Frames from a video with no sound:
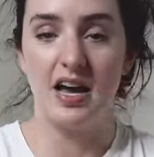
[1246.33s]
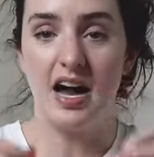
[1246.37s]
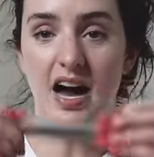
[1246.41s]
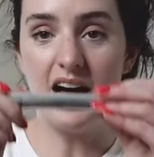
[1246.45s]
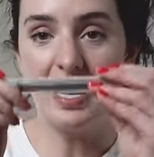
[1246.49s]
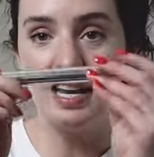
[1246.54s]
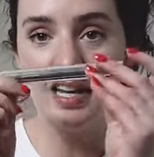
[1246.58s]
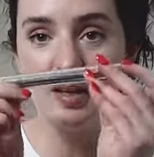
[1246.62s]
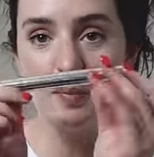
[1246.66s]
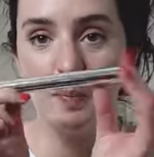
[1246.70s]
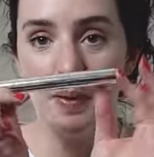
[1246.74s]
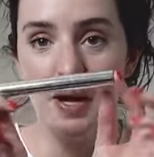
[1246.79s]

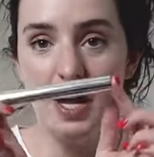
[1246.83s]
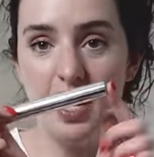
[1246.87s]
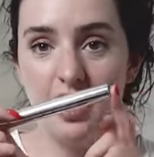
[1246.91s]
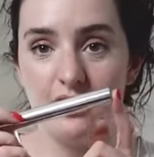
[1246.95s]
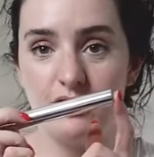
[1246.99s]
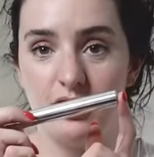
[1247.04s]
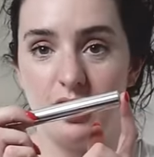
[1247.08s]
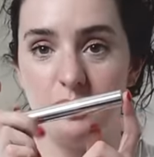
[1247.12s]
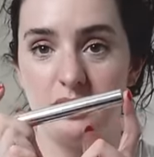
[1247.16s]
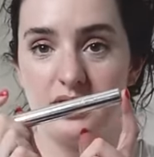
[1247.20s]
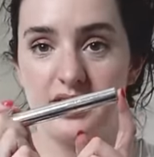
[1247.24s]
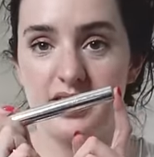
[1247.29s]
A little
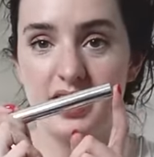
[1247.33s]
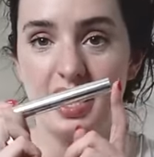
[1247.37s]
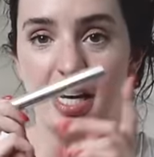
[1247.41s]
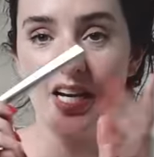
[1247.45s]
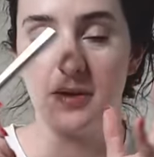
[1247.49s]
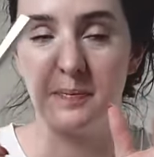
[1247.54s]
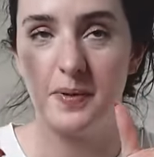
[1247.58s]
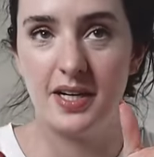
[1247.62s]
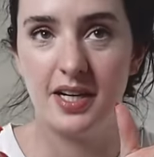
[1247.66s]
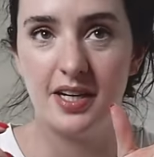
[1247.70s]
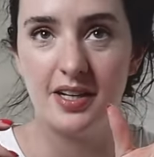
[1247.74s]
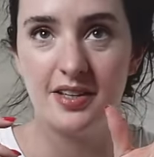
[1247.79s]
perfume
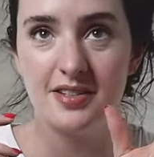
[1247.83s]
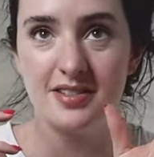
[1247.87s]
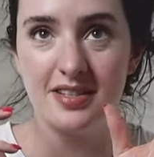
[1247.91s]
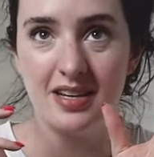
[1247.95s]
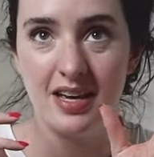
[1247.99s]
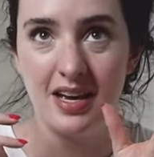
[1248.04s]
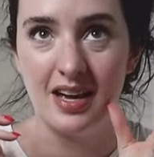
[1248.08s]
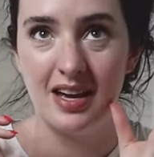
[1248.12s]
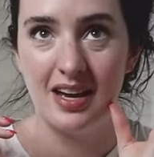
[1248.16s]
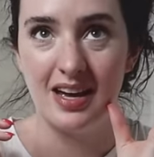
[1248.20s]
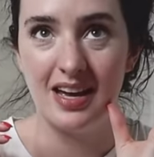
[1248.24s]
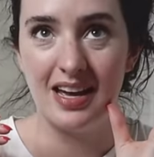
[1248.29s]
stick, because
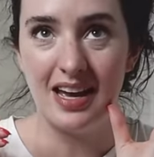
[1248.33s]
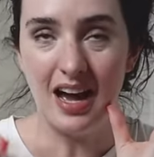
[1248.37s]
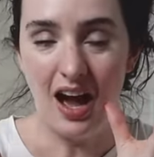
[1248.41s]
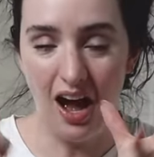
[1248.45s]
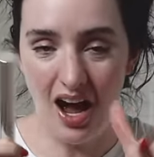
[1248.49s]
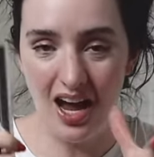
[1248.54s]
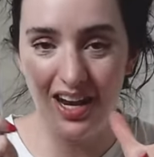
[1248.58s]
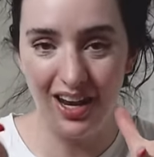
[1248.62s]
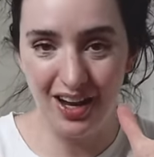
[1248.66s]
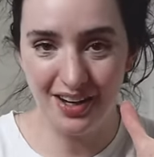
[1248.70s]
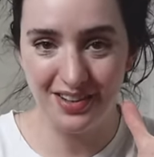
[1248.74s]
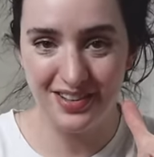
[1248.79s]

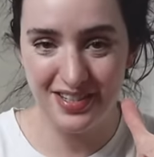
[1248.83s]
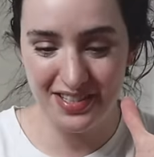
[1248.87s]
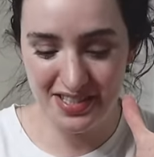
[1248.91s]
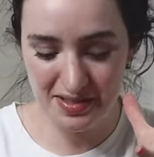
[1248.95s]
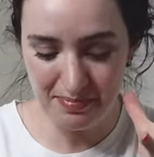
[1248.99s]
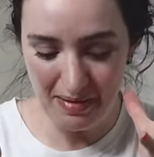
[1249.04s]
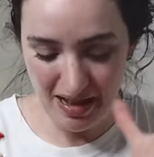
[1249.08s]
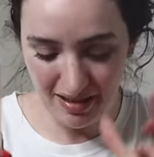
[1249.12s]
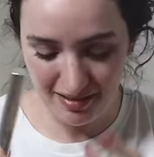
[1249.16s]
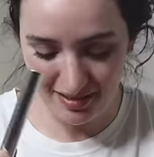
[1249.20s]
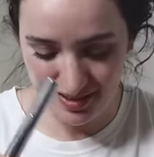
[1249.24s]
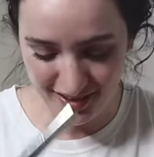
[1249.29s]
I like to
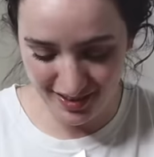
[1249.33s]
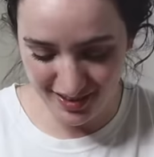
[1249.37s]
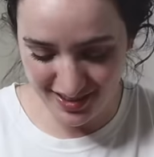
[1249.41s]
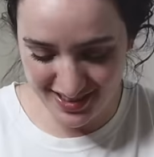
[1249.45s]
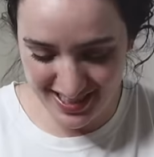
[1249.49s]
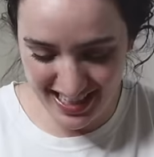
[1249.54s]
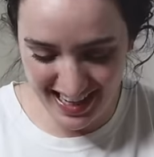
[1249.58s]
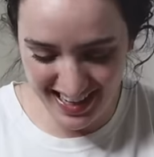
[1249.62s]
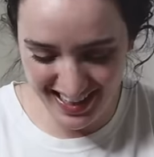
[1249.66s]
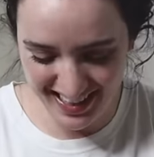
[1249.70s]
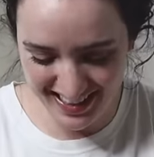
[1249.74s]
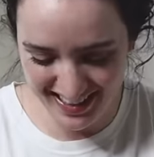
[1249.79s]
smell
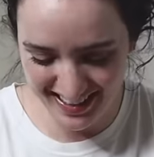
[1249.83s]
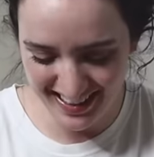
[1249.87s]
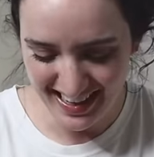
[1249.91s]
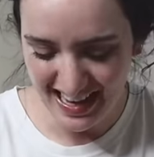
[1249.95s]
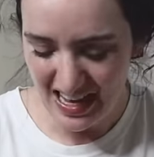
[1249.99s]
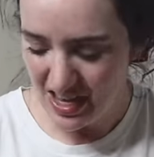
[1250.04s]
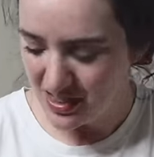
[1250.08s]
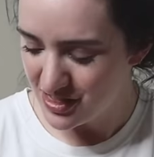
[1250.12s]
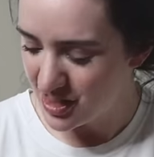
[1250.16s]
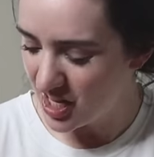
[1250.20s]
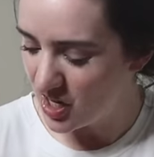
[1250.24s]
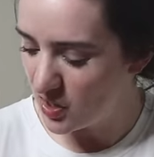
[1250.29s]
good.
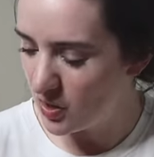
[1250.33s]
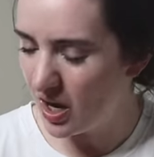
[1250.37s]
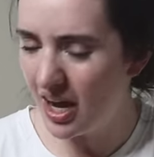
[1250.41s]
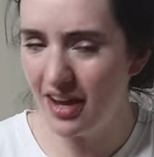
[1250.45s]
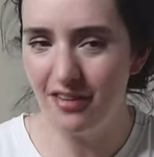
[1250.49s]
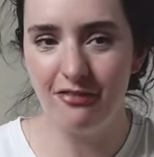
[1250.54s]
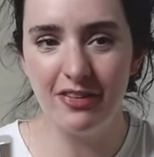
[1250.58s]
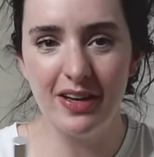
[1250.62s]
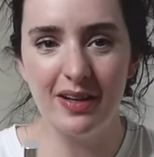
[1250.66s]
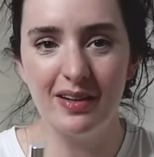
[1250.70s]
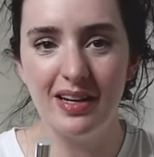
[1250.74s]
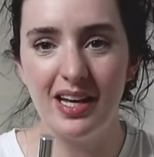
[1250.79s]
Though I
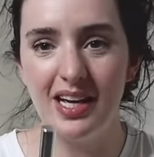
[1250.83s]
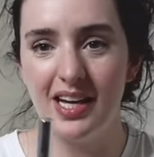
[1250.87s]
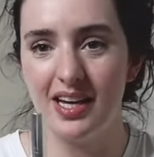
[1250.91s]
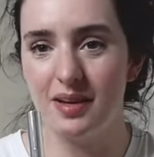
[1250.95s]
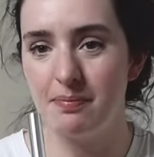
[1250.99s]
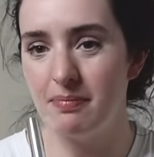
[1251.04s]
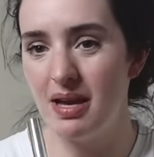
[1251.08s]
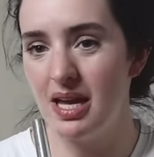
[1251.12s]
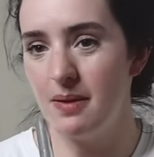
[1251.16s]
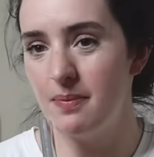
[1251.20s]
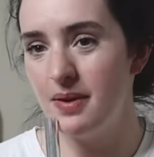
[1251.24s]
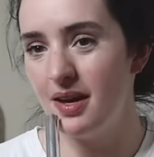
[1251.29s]
feel like
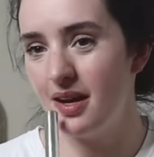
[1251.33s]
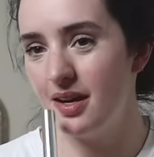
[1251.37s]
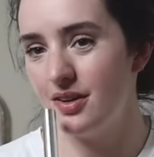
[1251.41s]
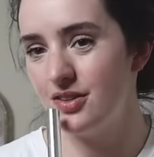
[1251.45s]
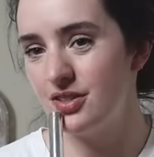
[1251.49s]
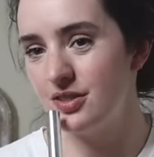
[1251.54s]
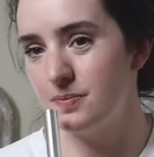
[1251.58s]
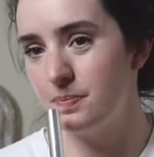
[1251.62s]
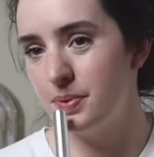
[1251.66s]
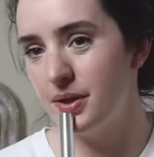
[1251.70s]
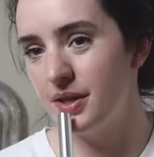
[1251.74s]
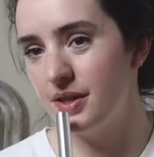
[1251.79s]
maybe I
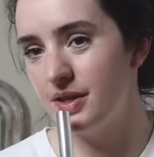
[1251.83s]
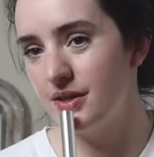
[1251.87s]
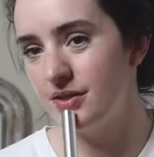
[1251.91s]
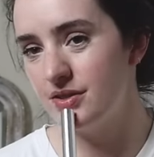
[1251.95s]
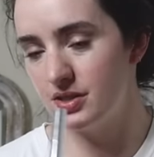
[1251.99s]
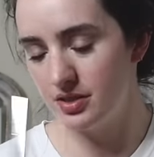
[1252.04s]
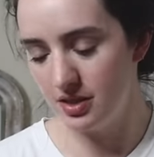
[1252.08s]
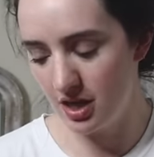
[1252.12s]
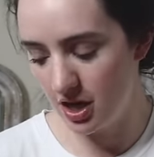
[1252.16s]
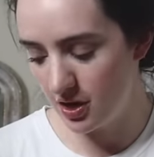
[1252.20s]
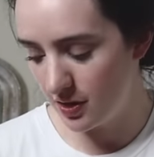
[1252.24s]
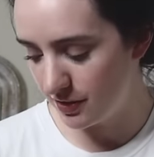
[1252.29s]
should
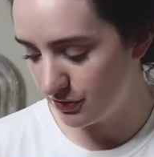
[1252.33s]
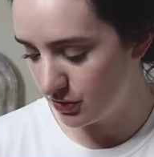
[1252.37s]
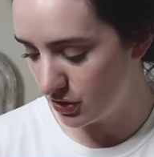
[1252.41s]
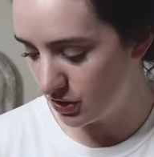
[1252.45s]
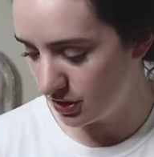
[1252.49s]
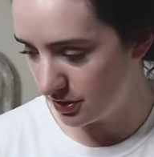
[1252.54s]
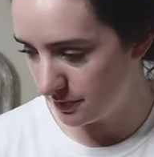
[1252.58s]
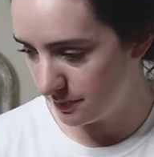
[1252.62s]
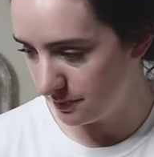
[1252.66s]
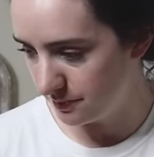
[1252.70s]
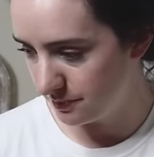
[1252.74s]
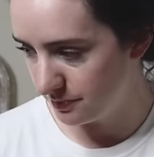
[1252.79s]
put, no, I've
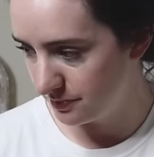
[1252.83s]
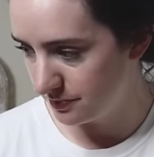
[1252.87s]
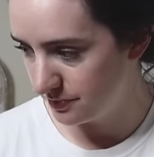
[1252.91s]
got,